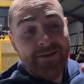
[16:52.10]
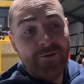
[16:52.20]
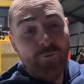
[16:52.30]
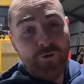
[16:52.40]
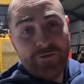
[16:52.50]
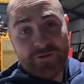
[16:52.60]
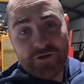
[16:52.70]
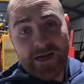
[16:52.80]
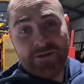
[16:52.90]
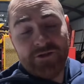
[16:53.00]
one of the
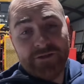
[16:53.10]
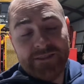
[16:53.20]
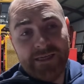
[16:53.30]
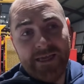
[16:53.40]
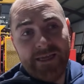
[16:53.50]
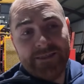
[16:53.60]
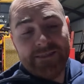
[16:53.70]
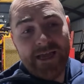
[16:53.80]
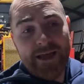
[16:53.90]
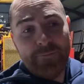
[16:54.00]
tractors is,
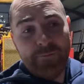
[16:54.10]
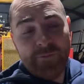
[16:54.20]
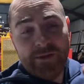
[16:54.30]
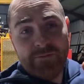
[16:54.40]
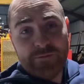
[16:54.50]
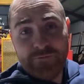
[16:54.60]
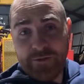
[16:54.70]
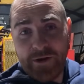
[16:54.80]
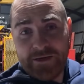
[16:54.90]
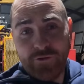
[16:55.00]
some of you
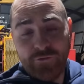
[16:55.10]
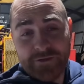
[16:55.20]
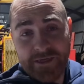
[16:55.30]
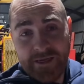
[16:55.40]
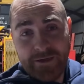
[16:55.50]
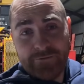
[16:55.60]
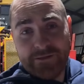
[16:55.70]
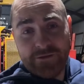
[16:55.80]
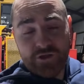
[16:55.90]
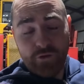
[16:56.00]
might know it, was
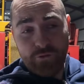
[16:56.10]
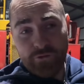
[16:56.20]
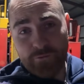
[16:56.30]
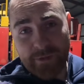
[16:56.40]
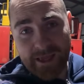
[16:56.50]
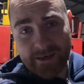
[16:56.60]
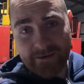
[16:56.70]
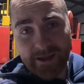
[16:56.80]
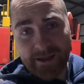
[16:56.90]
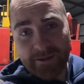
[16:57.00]
in the showroom in
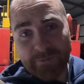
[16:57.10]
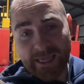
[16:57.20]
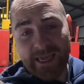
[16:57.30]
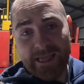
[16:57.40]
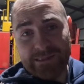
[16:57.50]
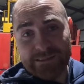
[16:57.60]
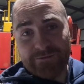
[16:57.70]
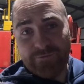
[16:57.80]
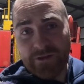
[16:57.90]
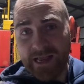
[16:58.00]
McHale's
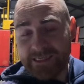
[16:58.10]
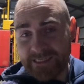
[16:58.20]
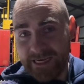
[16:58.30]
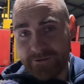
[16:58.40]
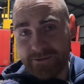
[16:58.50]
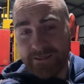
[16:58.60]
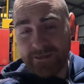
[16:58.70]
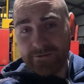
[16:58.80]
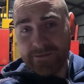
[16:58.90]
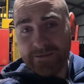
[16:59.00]
for the last 8 or 10
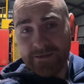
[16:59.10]
years.